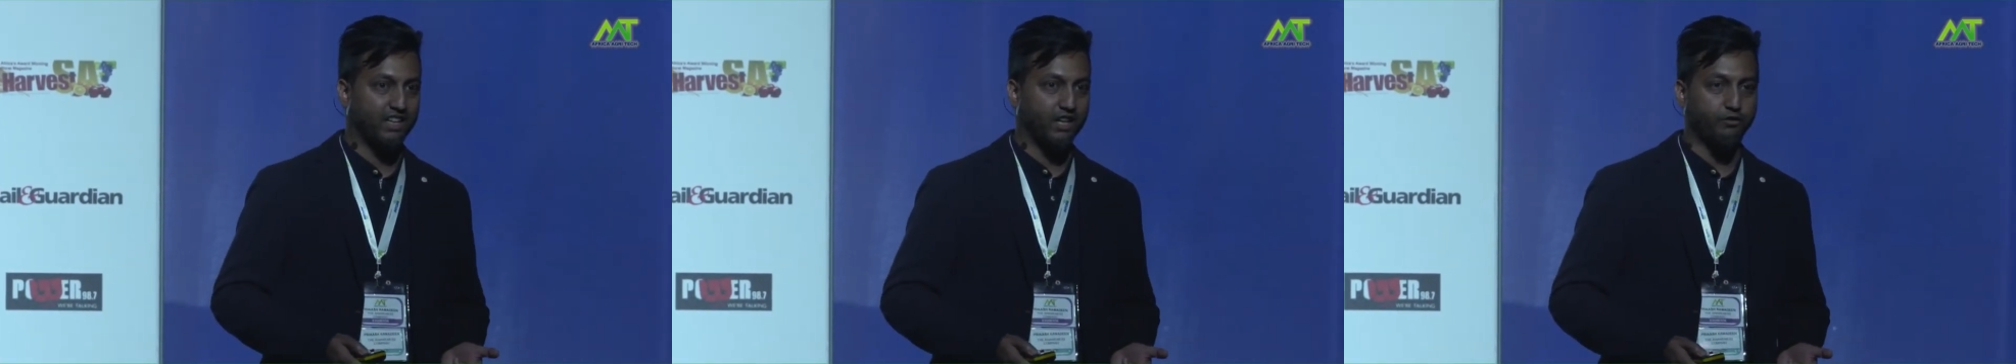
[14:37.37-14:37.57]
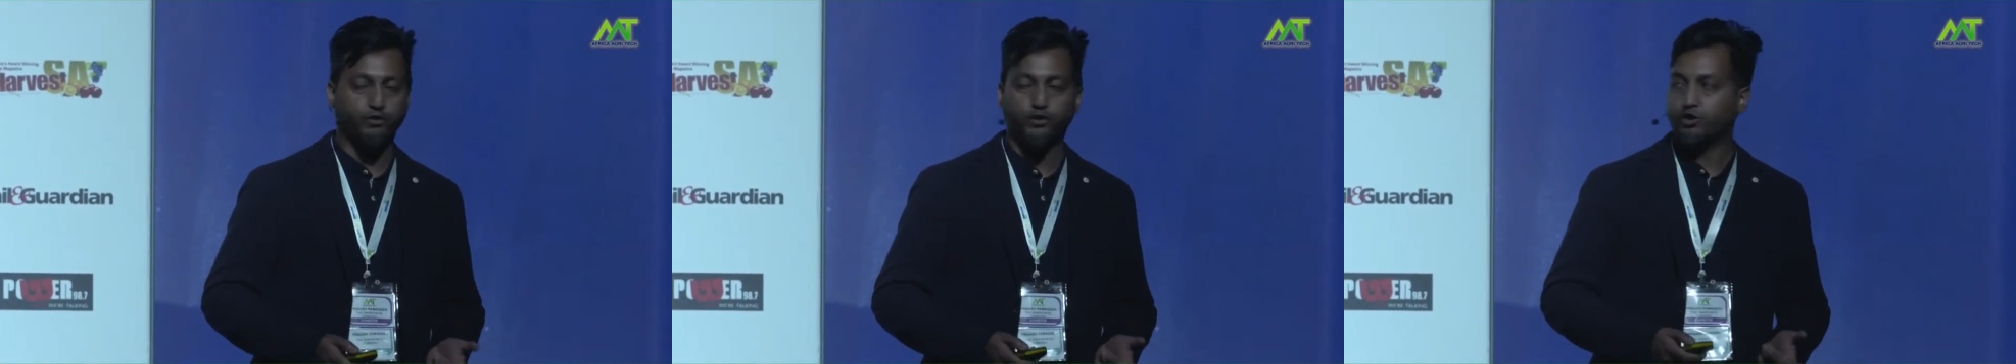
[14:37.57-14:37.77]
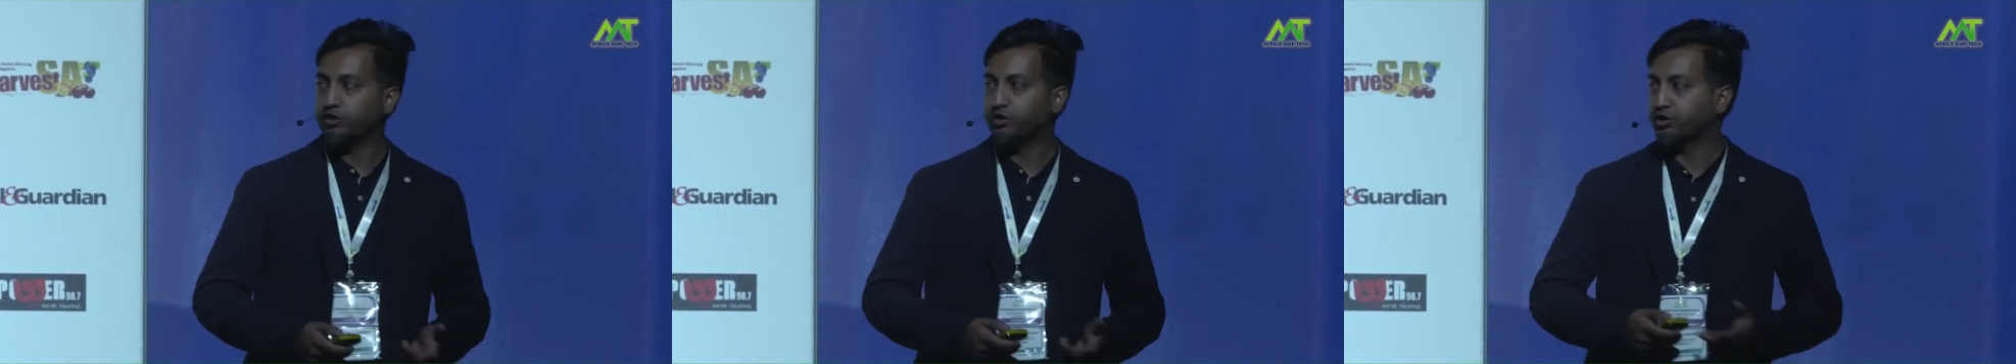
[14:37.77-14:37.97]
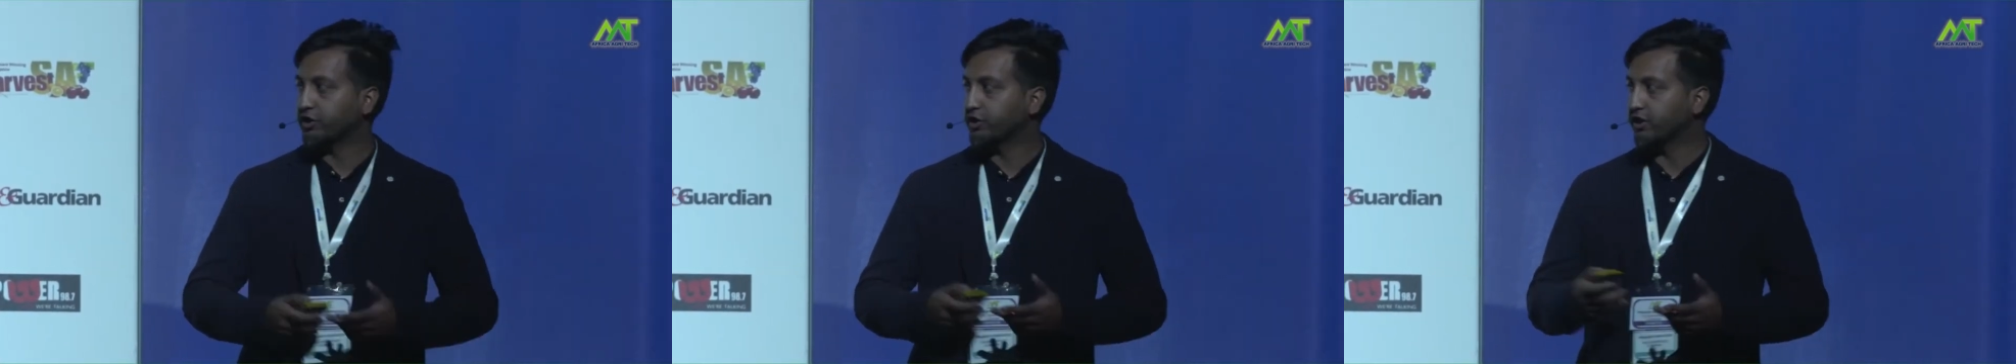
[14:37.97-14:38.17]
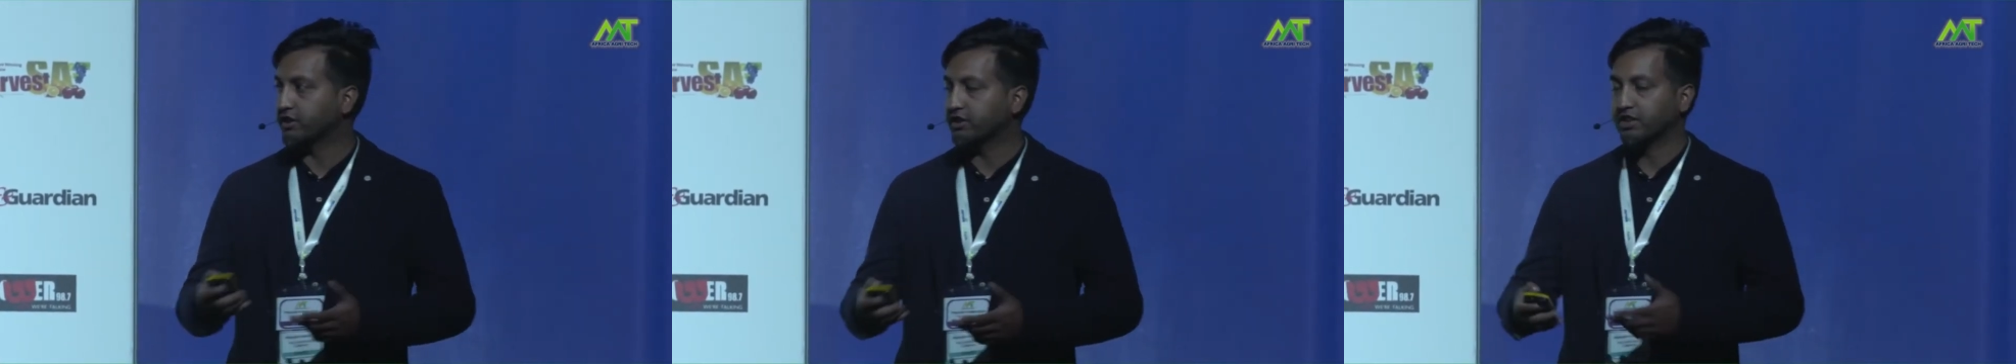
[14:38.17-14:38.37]

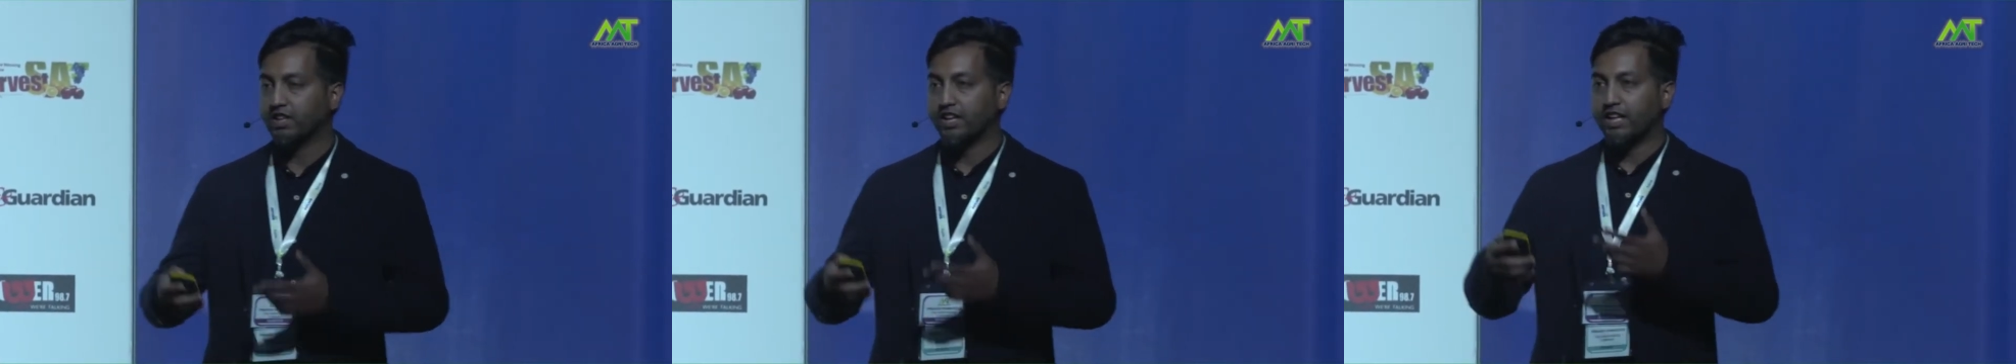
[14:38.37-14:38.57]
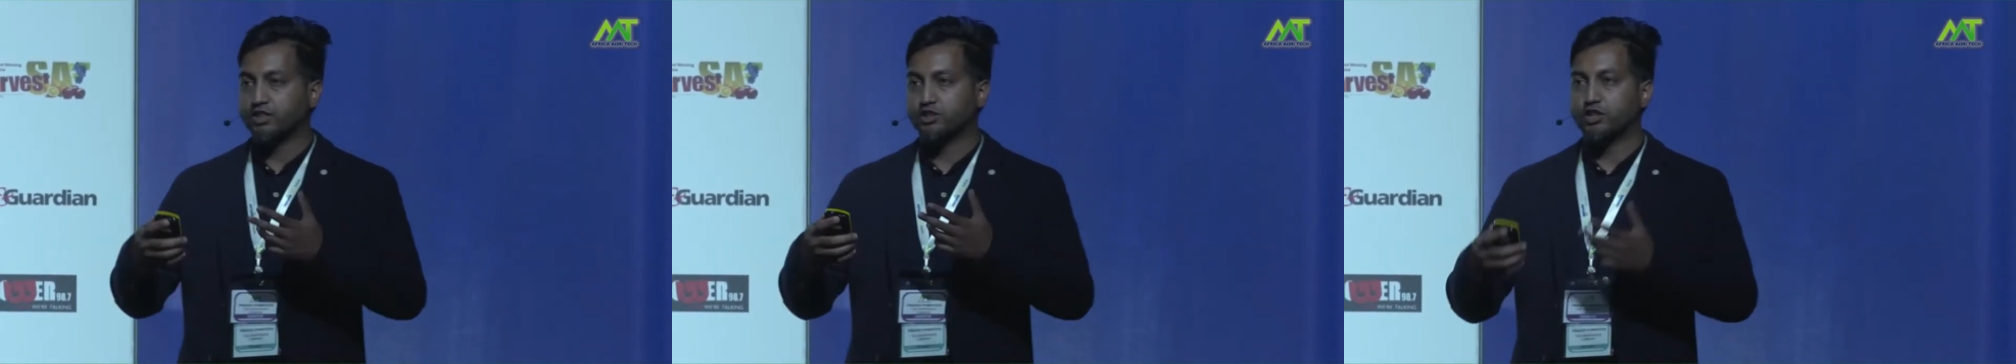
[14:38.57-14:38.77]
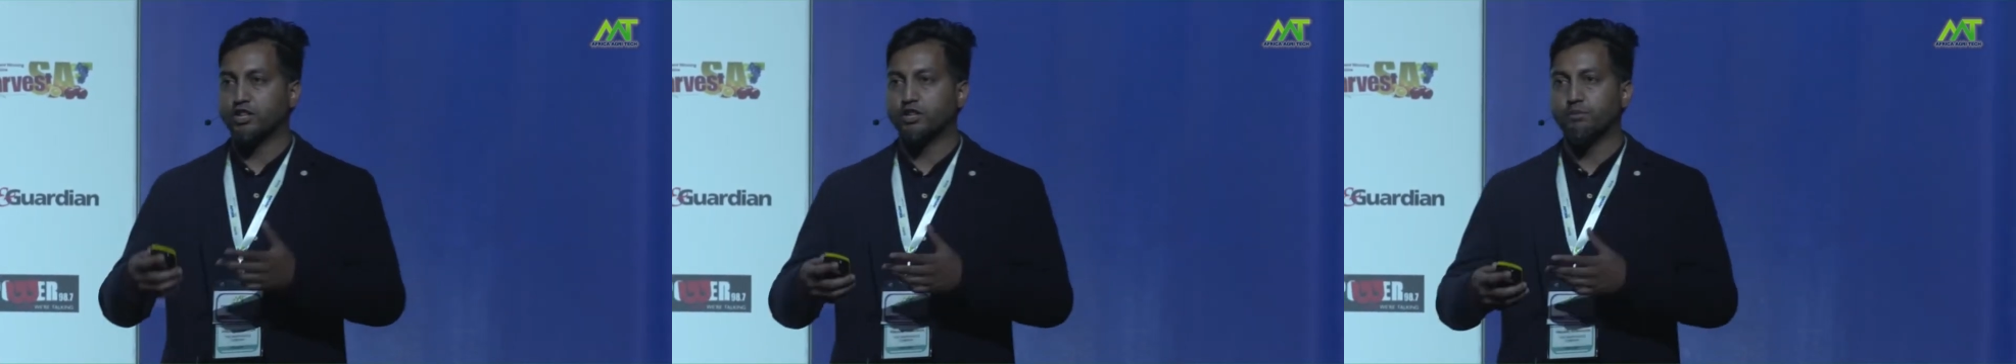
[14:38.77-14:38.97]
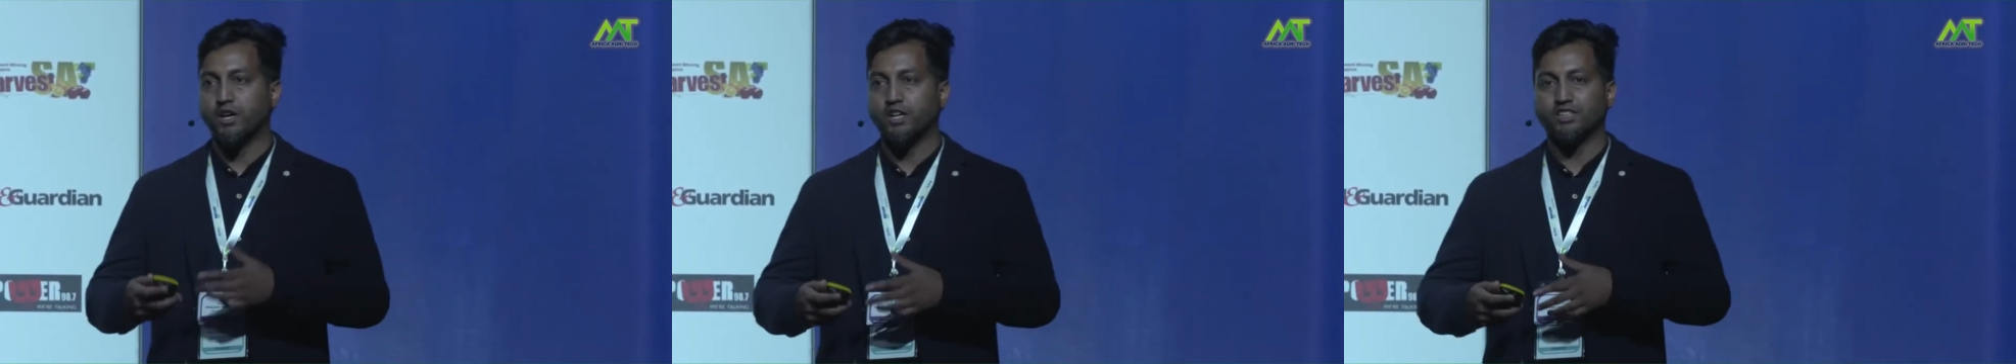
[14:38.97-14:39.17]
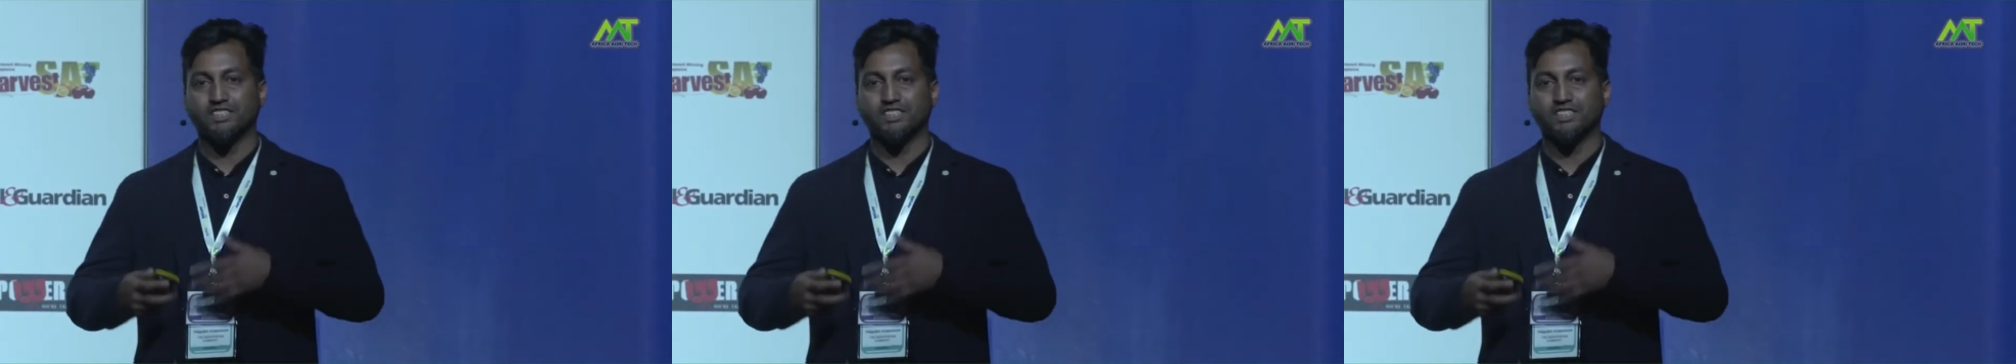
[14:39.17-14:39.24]
It's not about